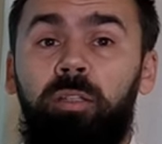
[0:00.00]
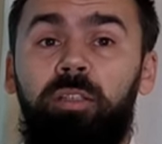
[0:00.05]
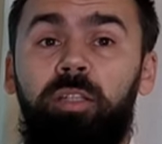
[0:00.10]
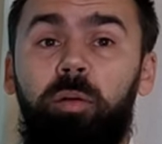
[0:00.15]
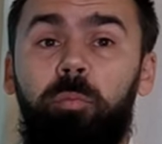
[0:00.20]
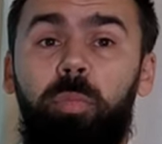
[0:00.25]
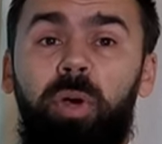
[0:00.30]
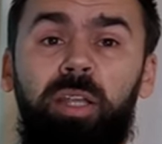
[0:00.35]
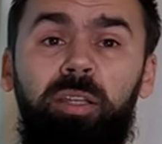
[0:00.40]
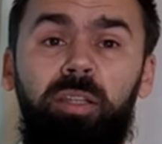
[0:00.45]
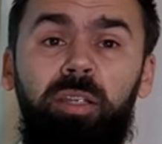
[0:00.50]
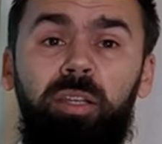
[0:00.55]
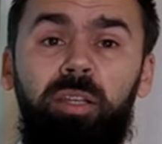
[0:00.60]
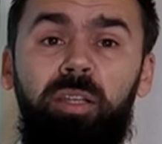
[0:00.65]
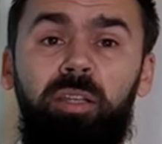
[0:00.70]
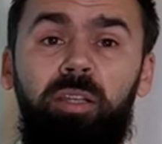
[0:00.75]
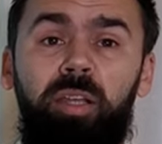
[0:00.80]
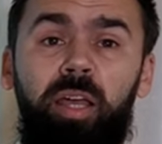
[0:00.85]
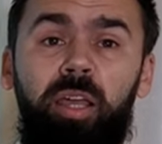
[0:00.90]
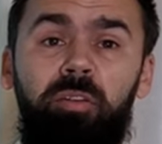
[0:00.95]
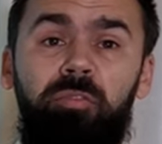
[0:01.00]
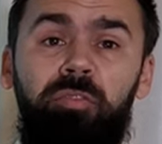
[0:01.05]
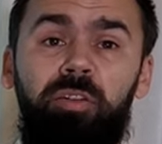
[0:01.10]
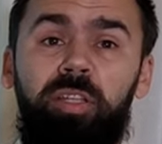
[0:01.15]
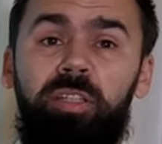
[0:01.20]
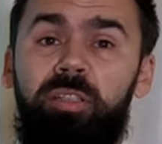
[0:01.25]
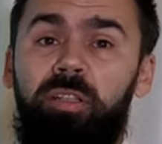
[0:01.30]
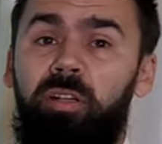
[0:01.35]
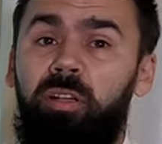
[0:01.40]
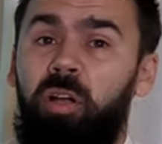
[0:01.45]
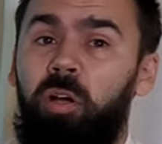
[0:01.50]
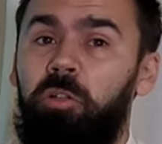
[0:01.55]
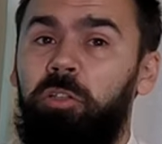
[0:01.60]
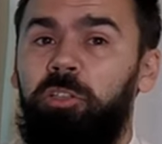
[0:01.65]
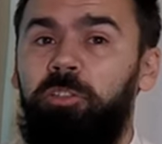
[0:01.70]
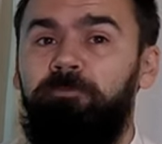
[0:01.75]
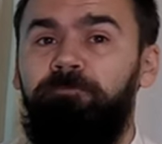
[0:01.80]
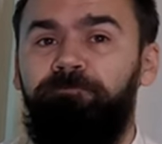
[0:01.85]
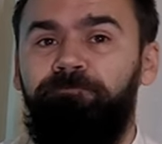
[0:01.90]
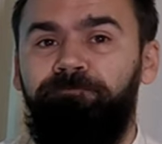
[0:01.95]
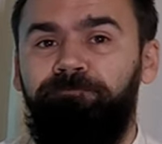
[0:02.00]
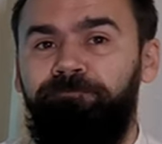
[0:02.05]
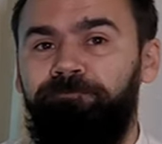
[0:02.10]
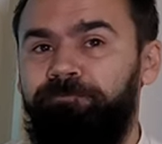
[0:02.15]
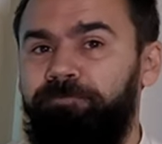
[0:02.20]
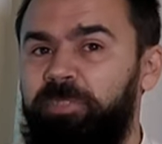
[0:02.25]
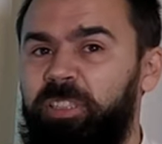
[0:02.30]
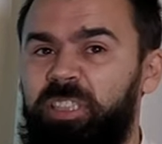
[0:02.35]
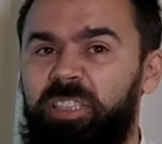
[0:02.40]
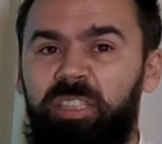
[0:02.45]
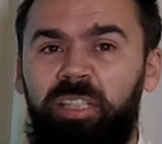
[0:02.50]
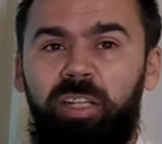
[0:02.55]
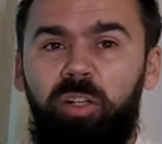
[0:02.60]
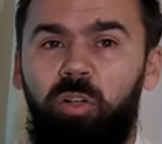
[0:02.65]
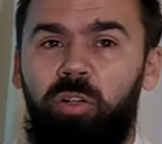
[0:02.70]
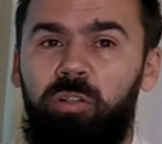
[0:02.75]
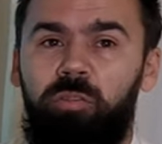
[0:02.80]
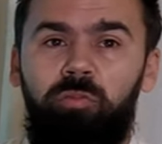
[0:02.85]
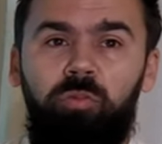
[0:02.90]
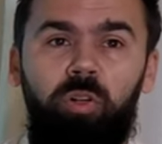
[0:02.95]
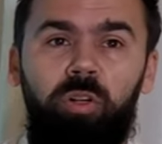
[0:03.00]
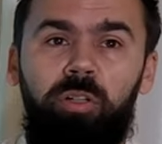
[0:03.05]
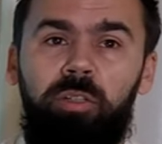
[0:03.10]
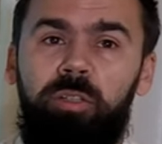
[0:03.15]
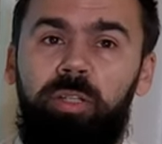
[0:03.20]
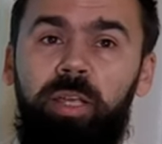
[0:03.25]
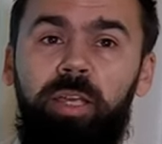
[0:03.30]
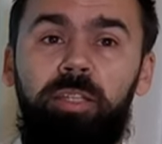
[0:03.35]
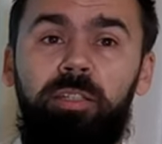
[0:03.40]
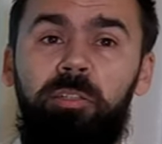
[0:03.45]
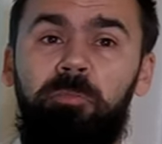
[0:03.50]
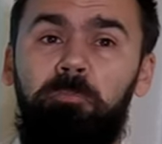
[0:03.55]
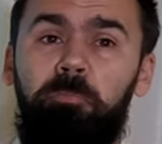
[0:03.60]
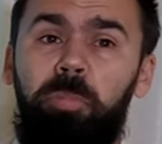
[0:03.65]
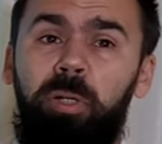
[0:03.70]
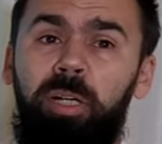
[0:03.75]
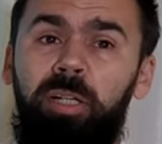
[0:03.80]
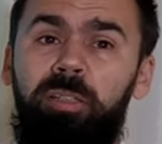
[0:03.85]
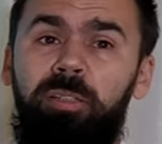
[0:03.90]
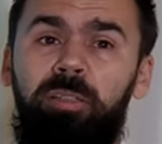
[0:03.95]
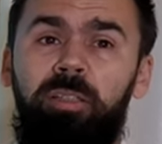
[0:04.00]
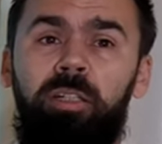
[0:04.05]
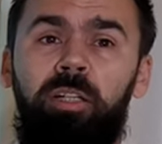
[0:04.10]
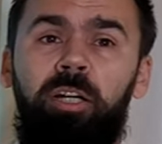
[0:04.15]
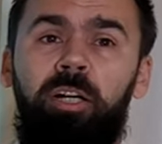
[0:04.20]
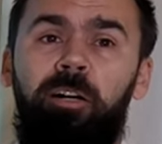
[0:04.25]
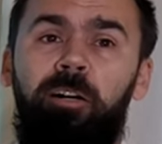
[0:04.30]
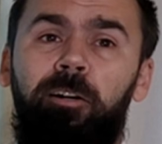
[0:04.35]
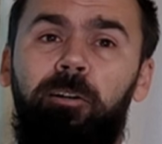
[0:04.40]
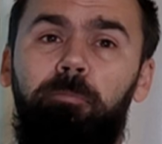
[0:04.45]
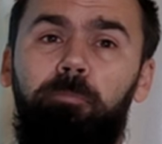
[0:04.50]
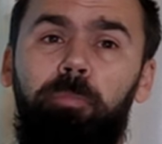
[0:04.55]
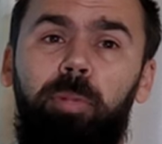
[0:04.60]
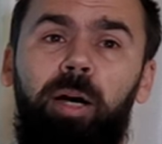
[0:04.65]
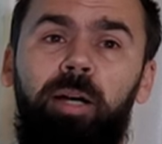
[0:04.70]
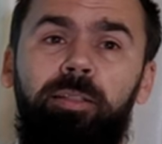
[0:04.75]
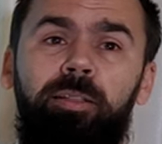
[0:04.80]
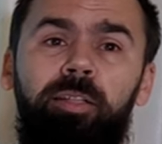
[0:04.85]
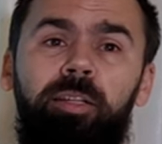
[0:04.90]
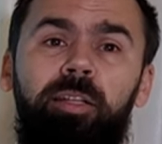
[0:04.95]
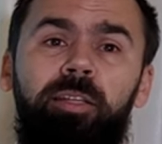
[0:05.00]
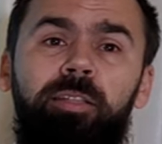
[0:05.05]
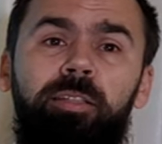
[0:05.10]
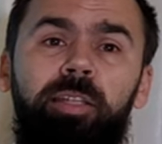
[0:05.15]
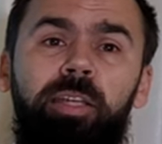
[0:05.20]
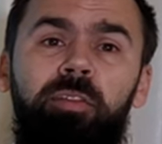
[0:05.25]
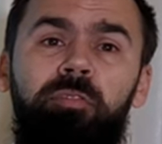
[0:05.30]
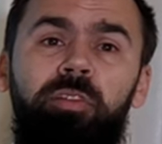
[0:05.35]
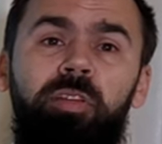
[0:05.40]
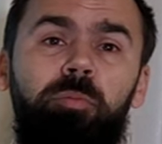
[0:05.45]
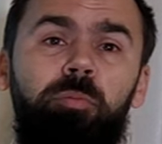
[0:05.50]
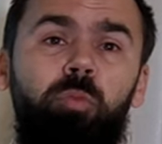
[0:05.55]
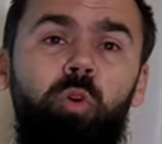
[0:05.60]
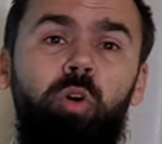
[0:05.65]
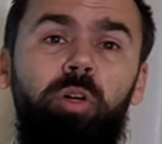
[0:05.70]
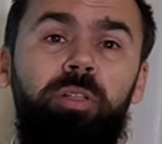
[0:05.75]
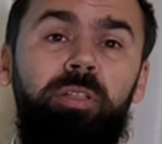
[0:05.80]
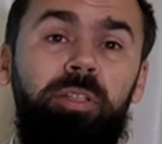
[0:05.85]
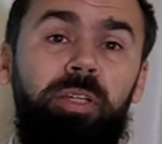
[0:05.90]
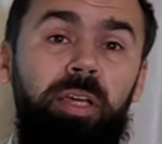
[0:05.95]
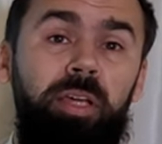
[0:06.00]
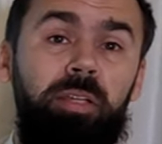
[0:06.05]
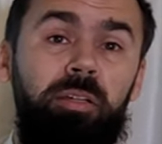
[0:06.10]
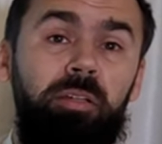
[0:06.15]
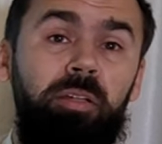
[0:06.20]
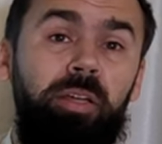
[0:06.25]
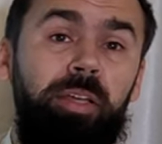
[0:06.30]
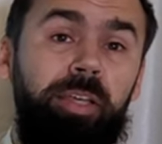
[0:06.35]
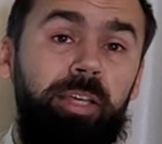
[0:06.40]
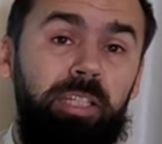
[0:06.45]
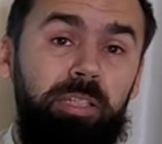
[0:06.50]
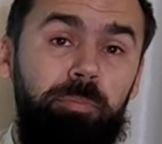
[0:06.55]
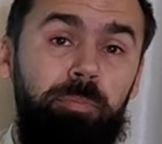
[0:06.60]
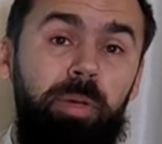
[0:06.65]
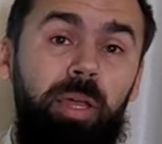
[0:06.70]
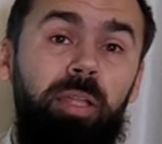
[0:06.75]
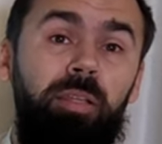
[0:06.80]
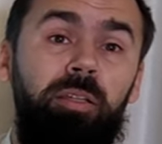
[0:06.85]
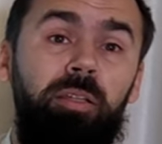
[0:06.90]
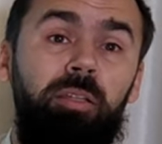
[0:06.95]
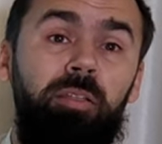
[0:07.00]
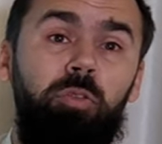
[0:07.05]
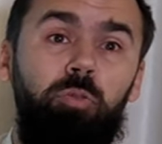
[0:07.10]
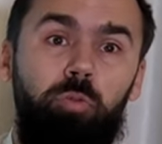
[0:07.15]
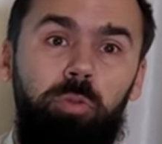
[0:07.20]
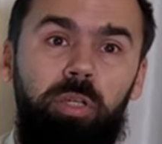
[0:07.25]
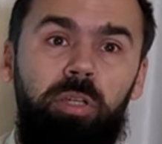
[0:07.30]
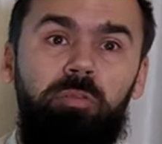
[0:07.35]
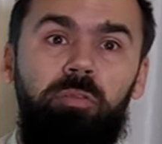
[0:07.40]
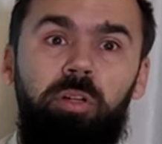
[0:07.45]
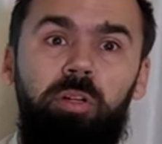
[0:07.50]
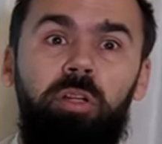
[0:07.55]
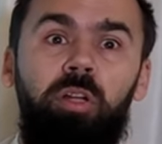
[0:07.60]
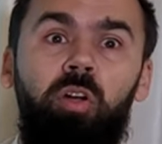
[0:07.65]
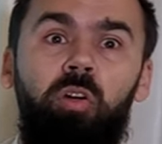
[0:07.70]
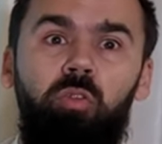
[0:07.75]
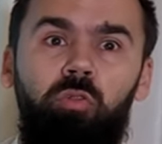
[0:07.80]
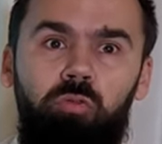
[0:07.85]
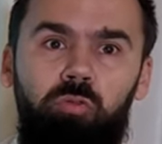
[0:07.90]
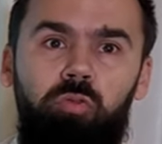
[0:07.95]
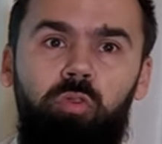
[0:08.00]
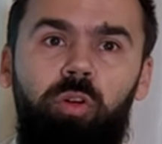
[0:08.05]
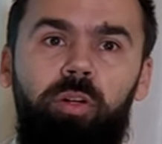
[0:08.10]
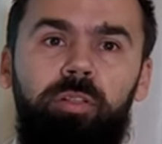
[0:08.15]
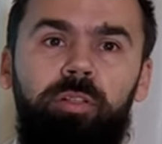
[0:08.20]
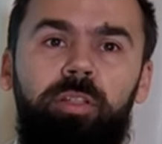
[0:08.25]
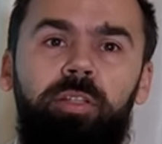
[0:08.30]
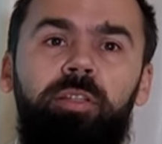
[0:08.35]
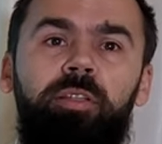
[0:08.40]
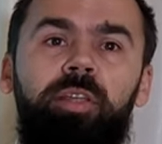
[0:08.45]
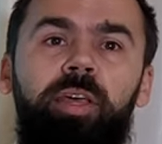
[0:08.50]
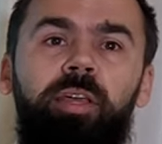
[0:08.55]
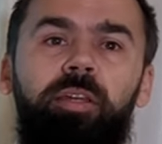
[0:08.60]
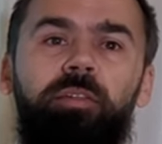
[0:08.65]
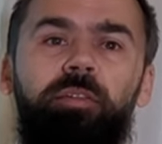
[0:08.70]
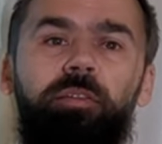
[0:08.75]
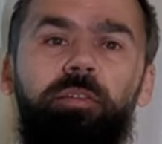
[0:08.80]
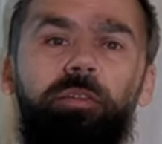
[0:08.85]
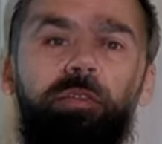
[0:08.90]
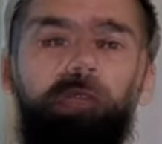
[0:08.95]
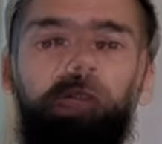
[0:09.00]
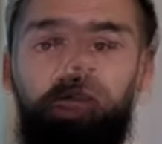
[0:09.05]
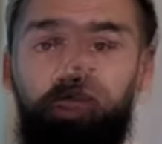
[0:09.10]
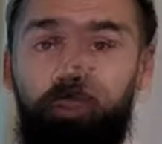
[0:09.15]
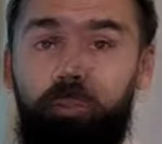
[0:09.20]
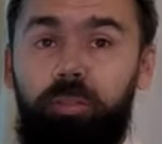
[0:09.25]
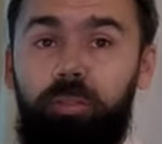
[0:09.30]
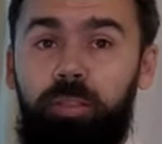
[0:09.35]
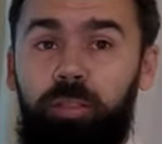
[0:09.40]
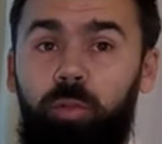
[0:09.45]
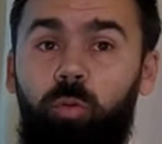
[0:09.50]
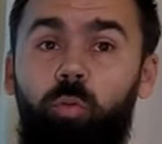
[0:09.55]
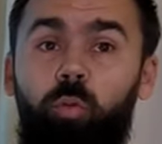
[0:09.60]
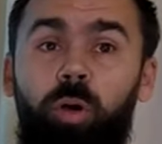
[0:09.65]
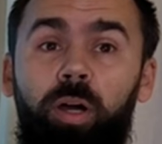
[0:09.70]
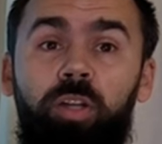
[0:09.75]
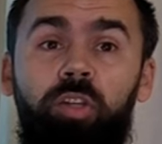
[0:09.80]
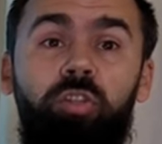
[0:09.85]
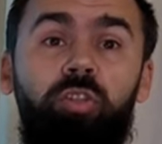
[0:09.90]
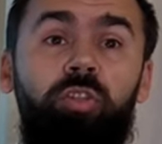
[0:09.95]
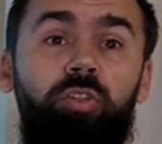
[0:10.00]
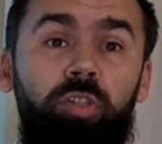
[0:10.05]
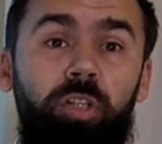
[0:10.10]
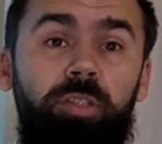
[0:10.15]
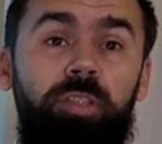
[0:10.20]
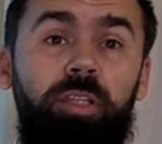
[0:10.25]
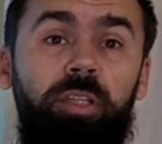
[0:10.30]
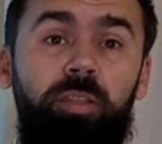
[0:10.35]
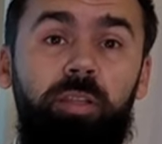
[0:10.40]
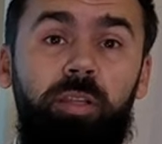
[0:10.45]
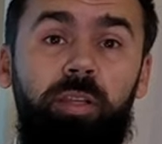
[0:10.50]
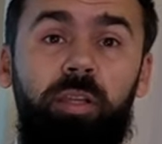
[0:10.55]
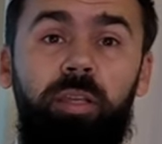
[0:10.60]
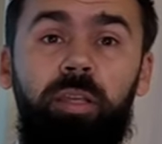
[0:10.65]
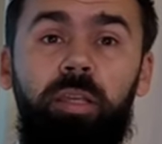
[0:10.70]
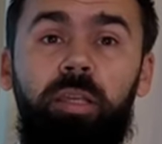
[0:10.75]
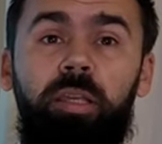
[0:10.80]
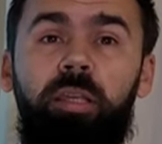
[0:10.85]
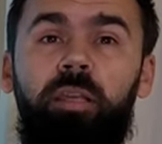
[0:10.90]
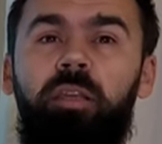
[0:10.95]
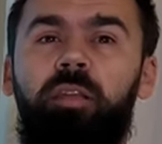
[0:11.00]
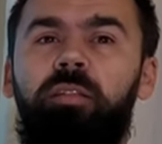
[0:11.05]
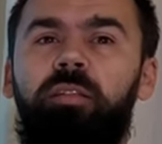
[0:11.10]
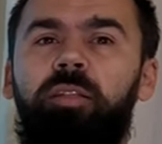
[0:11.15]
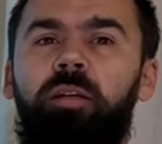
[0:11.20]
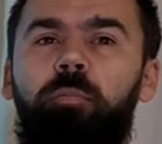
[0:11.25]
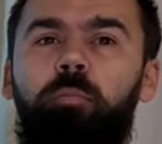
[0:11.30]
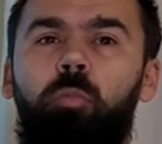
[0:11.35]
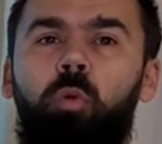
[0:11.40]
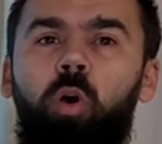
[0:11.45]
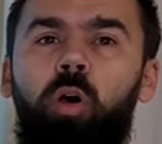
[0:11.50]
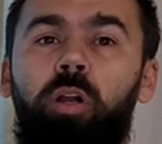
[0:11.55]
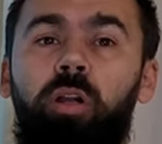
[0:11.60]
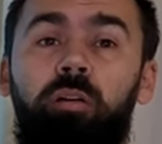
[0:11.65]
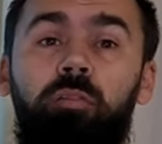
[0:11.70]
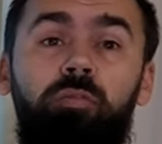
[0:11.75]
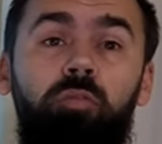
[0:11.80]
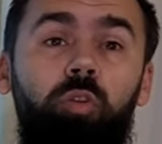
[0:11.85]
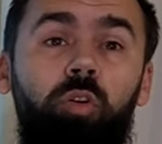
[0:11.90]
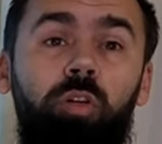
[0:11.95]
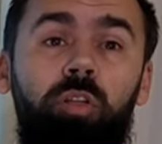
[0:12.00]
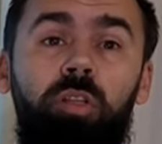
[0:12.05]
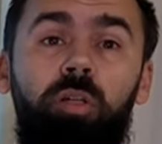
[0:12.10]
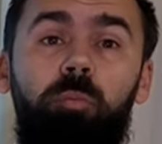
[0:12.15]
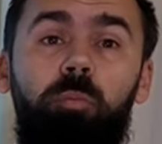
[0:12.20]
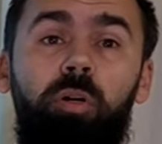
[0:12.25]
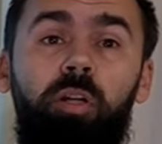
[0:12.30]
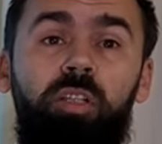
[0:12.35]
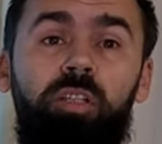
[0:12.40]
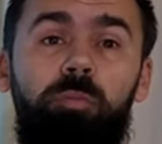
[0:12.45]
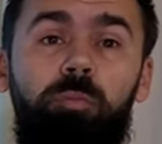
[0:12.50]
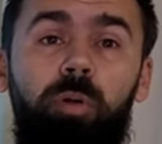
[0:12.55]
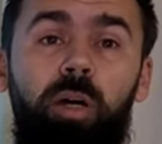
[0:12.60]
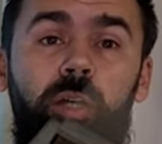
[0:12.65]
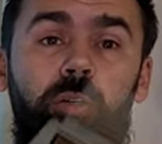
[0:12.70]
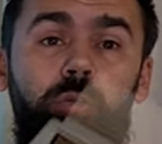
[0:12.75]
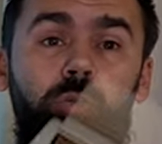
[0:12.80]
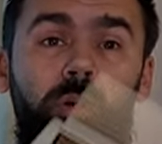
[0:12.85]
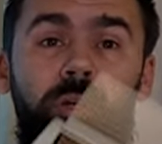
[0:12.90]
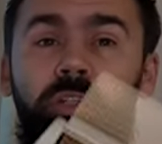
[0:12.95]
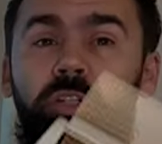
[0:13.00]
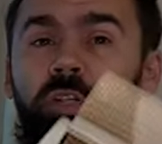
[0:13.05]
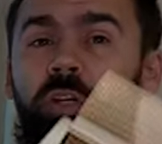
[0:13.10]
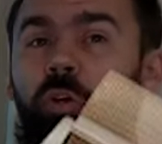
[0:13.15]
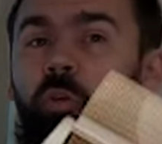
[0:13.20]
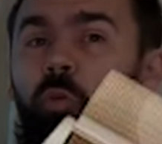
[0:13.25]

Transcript: The battery life is around 3 or 4 days, but a battery saving mode can expand it to even 14 days. The Watch GT3 is a more affordable smartwatch